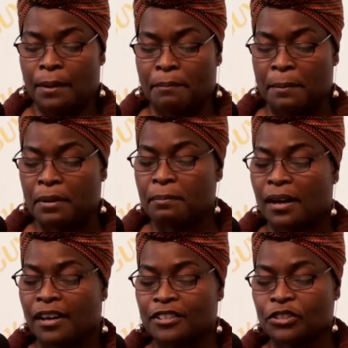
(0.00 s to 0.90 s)
Remember
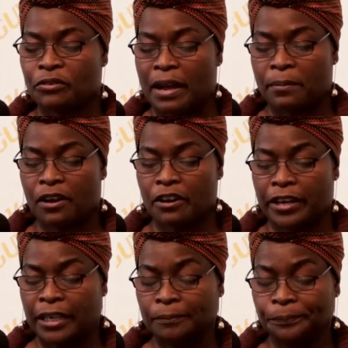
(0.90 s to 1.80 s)
Mars crab
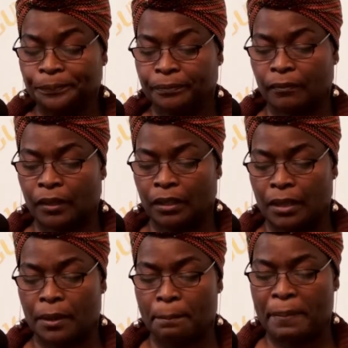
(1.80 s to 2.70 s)
curry,
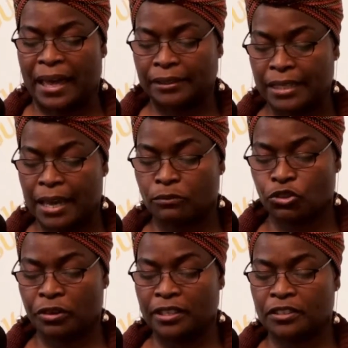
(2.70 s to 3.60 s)
back
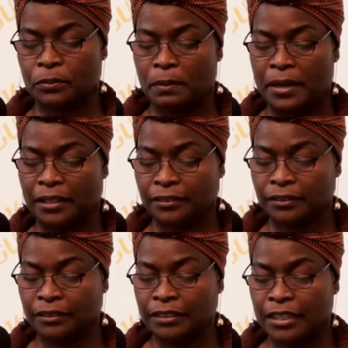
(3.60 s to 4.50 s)
down trench
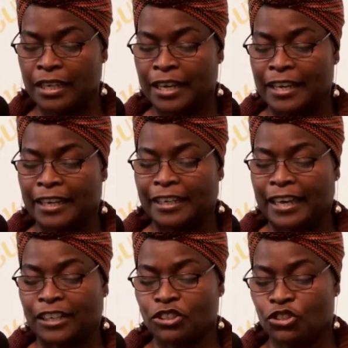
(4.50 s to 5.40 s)
swimming,
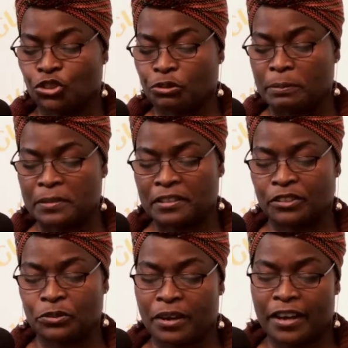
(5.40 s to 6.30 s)
catching shrimps
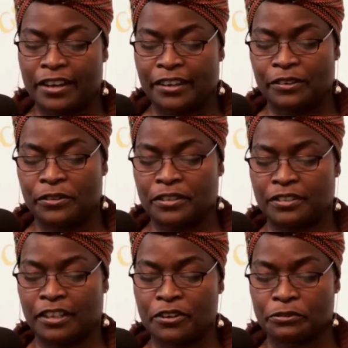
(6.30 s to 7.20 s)
to dry on the
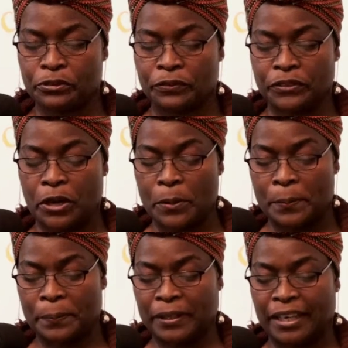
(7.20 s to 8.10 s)
zinc
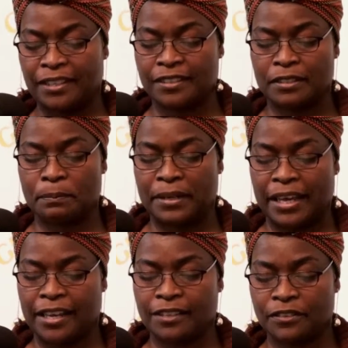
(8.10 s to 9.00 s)
rooftop against the
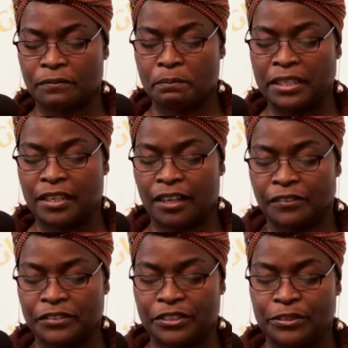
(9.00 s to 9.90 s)
blaze of
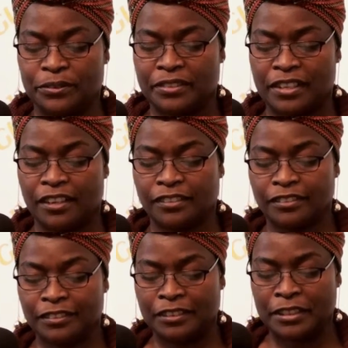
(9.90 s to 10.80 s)
mid-afternoon sun.